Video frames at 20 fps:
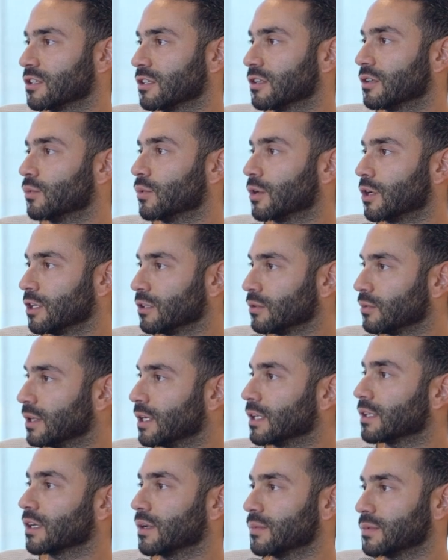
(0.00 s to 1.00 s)
in the world when
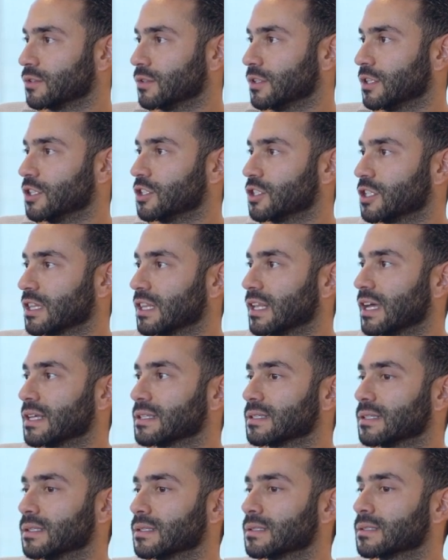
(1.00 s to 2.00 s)
it comes to digital
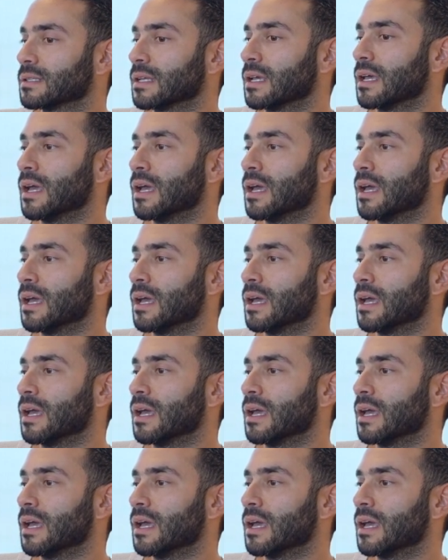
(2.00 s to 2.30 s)
assets.